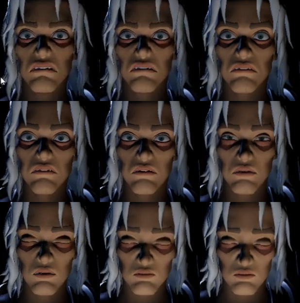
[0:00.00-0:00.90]
Oh, okay.
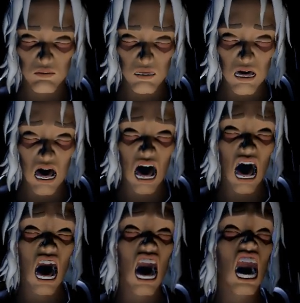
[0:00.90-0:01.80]

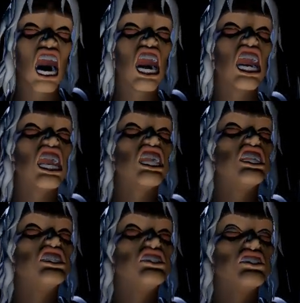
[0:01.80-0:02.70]
Are we gonna?
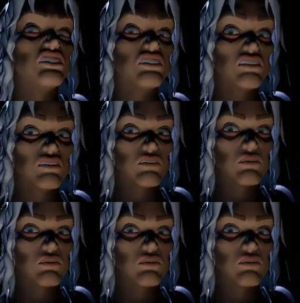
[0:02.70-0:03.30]
Oh.